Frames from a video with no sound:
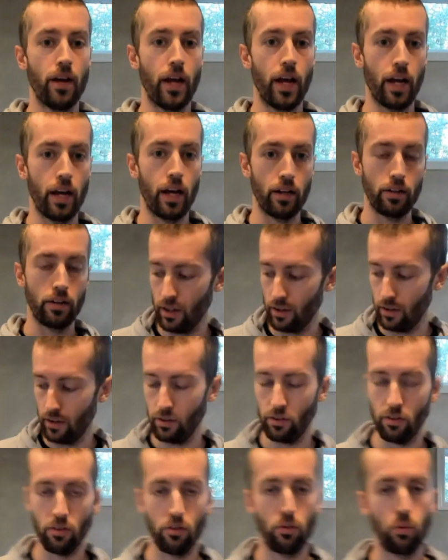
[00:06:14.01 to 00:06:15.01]
and
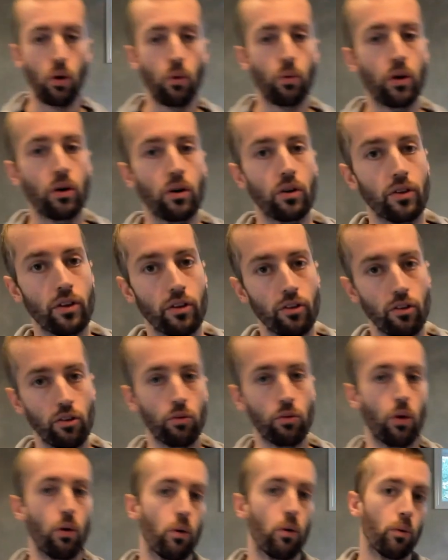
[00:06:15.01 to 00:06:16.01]
this is what we're
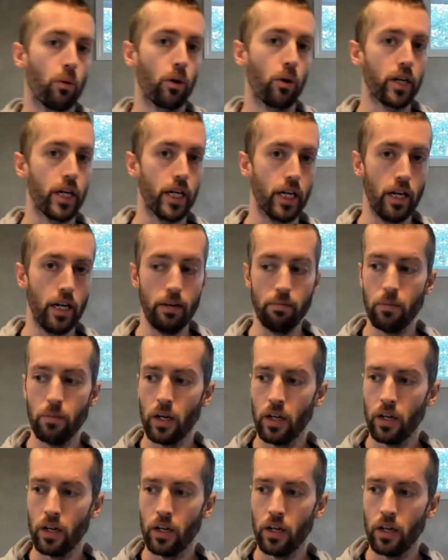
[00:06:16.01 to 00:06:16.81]
working on.